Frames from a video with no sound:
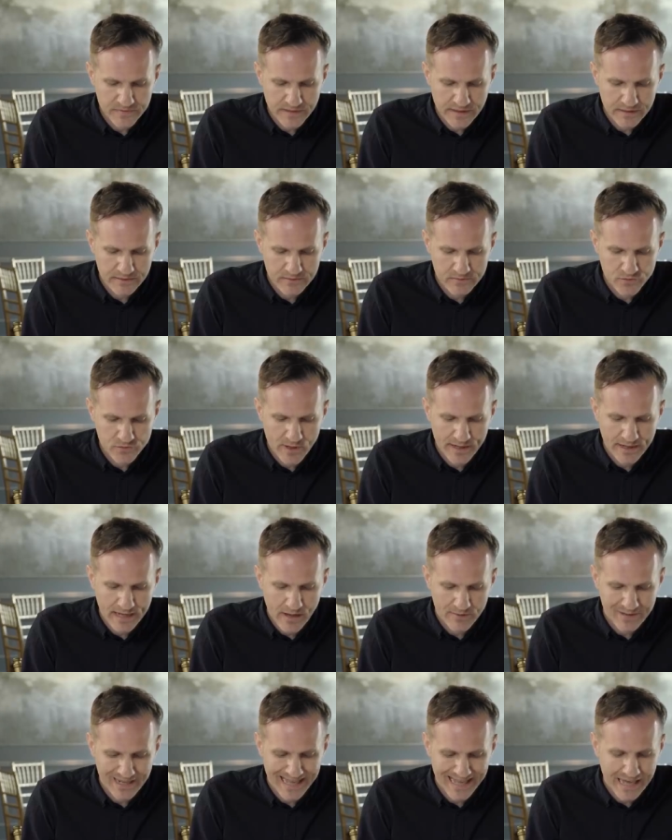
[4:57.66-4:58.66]
said, Trey
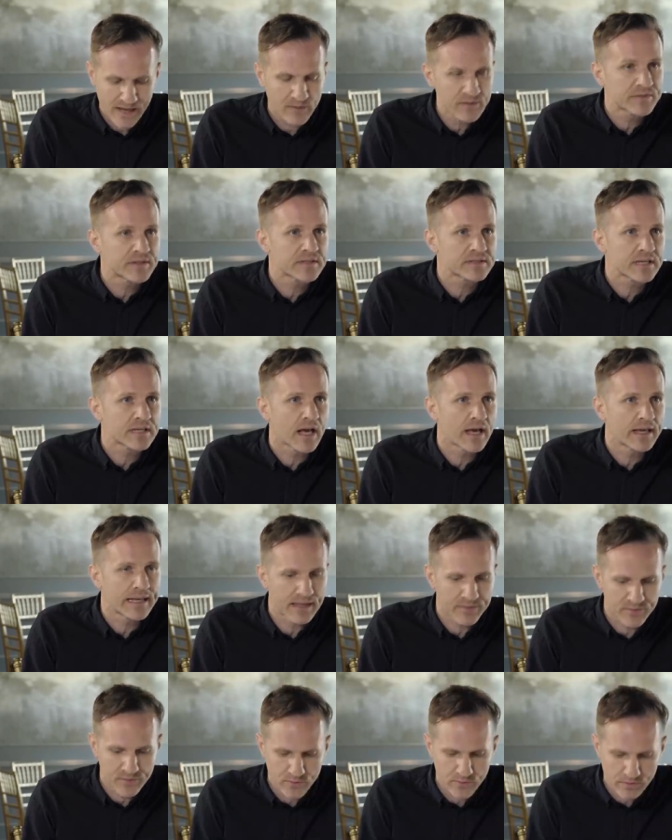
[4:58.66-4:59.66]
Gowdy, how did this guy
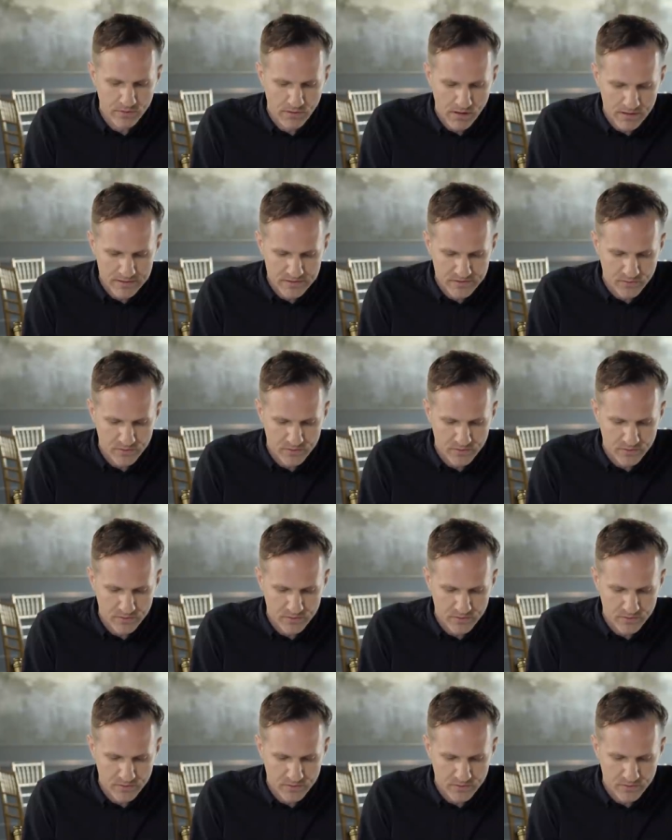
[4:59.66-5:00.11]
get through law